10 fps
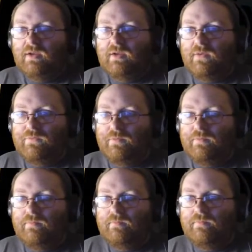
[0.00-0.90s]
Going
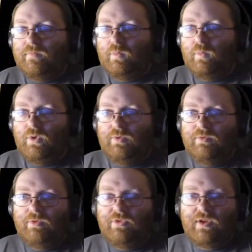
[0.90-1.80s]
from
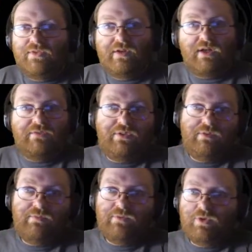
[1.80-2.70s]
one
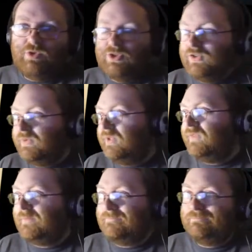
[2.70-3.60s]
Scandinavian country to another.